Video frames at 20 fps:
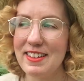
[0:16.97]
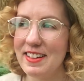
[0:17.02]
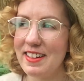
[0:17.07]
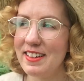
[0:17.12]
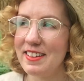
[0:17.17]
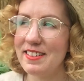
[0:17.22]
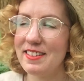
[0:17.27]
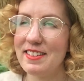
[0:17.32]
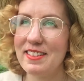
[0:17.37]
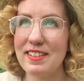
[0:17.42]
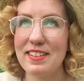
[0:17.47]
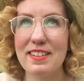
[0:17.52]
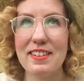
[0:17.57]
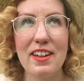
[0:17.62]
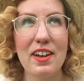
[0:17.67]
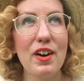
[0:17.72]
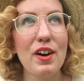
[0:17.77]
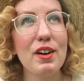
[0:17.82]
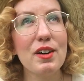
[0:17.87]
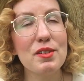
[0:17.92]
It's
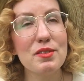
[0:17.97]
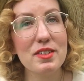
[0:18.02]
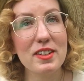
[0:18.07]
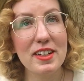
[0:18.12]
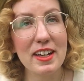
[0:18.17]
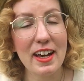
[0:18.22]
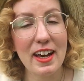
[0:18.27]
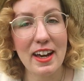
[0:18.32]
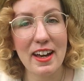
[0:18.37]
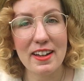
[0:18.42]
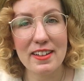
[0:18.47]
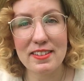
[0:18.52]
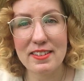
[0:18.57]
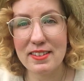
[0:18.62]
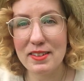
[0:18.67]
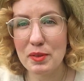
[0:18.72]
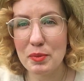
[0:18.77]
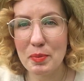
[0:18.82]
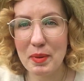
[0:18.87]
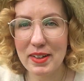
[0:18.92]

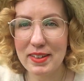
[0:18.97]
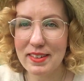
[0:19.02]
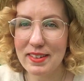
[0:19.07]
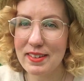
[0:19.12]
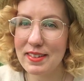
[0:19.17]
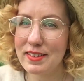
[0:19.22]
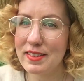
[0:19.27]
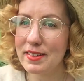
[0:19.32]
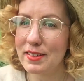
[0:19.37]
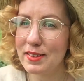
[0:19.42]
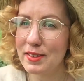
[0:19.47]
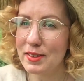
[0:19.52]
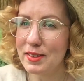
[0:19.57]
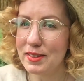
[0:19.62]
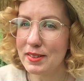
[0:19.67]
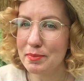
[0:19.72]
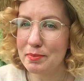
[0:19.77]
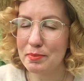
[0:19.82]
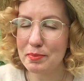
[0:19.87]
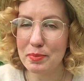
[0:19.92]
overcast but
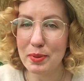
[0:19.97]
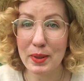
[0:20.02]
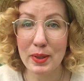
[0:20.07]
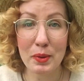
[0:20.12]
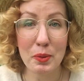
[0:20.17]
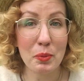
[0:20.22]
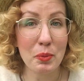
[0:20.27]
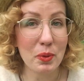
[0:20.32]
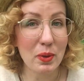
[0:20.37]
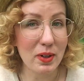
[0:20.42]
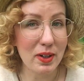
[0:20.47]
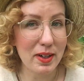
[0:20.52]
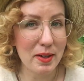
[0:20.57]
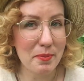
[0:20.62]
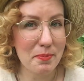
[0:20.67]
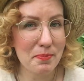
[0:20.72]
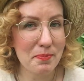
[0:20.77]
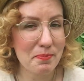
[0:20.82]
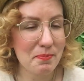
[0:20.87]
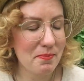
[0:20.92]
still pretty
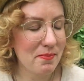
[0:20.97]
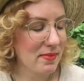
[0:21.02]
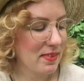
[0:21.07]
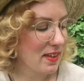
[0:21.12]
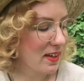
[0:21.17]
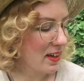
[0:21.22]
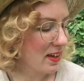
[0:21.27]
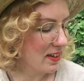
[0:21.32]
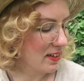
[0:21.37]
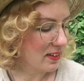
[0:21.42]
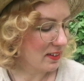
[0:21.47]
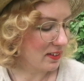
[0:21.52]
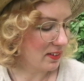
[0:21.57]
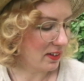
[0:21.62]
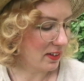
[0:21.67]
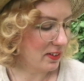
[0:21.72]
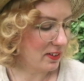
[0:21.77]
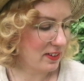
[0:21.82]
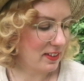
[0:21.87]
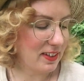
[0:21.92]
warm.
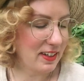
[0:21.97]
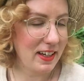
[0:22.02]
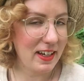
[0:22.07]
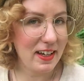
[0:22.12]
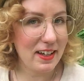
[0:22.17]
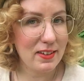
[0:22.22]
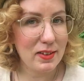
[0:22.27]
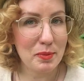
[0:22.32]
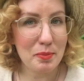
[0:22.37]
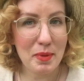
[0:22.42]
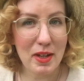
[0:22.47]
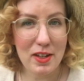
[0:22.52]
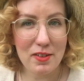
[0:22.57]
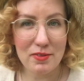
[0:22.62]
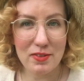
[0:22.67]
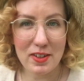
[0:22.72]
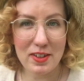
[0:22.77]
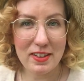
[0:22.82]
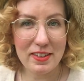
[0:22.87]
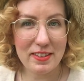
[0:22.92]
So today is May
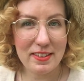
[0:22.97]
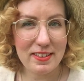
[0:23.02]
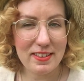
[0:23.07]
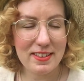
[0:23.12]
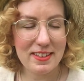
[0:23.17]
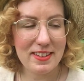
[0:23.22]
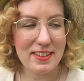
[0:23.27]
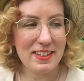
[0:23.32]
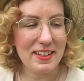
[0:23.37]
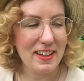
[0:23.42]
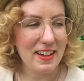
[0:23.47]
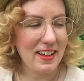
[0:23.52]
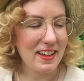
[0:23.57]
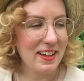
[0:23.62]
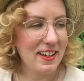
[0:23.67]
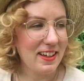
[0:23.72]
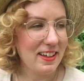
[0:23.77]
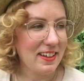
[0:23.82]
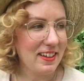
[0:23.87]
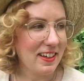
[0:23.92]
1st
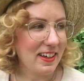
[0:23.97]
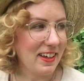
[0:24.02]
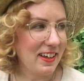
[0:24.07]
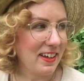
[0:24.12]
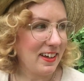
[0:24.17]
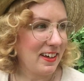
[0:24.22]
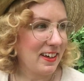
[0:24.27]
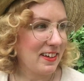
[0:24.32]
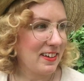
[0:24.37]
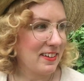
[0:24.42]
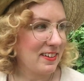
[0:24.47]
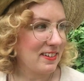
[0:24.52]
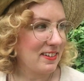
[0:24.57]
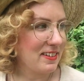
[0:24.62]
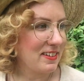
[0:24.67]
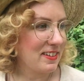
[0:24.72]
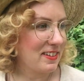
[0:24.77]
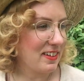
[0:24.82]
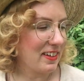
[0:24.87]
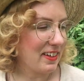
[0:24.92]

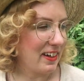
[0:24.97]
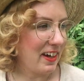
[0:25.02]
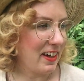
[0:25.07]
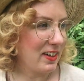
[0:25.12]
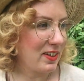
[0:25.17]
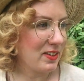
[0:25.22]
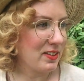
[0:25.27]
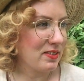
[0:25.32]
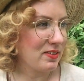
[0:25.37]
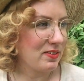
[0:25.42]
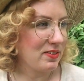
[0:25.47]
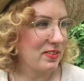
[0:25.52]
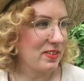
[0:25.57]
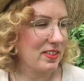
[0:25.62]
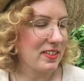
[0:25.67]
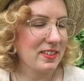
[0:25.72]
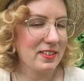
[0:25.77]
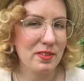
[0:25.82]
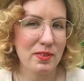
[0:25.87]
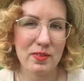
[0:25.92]
and kind of
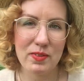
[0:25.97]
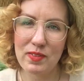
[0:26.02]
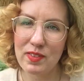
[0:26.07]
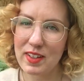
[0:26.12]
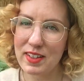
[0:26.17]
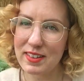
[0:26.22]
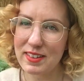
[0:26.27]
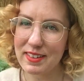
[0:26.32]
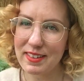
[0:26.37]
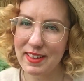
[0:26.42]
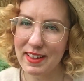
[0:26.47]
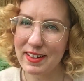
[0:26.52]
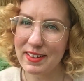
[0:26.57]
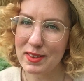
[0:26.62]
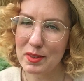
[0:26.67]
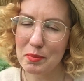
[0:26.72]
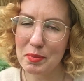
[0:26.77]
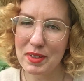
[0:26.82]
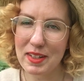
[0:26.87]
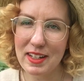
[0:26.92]
feels
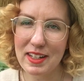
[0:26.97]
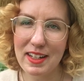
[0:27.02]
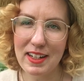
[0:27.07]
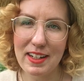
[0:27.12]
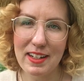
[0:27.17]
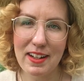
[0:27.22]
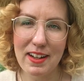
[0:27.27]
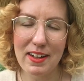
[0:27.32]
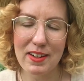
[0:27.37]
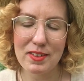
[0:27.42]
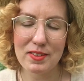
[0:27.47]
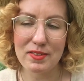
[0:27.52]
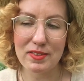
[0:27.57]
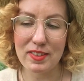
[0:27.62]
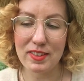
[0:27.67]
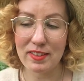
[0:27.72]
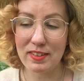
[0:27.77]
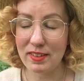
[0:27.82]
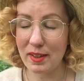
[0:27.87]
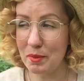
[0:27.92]
like the beginning of
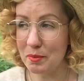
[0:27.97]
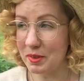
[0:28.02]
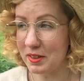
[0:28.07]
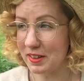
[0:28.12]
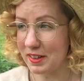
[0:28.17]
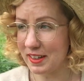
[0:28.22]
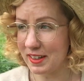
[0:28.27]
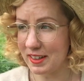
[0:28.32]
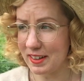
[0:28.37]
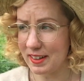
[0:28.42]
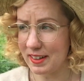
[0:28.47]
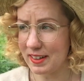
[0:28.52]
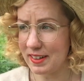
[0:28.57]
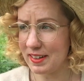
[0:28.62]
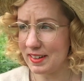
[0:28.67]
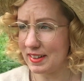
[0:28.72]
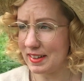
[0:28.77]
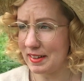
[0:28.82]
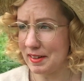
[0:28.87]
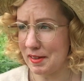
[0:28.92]
summer
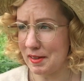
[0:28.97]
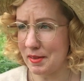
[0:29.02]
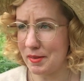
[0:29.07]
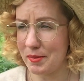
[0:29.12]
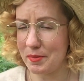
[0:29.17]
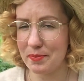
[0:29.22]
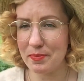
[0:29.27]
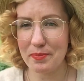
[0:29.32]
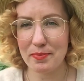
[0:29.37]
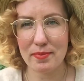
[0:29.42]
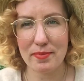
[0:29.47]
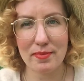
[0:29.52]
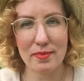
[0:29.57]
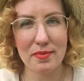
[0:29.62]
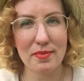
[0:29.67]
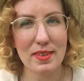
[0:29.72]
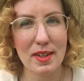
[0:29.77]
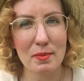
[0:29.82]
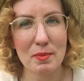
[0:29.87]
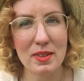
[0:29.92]
here.
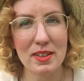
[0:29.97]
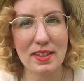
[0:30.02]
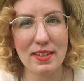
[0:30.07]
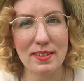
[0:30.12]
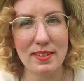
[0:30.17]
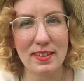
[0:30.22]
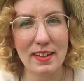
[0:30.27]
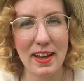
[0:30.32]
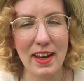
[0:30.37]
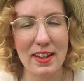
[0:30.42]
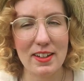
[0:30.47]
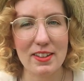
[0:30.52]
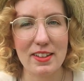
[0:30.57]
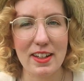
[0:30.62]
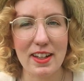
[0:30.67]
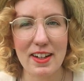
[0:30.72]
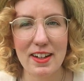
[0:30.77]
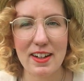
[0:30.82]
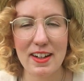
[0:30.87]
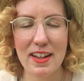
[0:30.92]
I'm in the Seattle
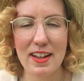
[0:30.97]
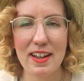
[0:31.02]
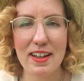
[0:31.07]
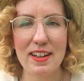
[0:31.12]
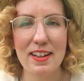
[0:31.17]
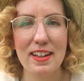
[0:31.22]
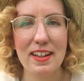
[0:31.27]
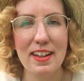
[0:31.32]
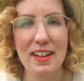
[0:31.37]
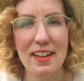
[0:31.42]
area,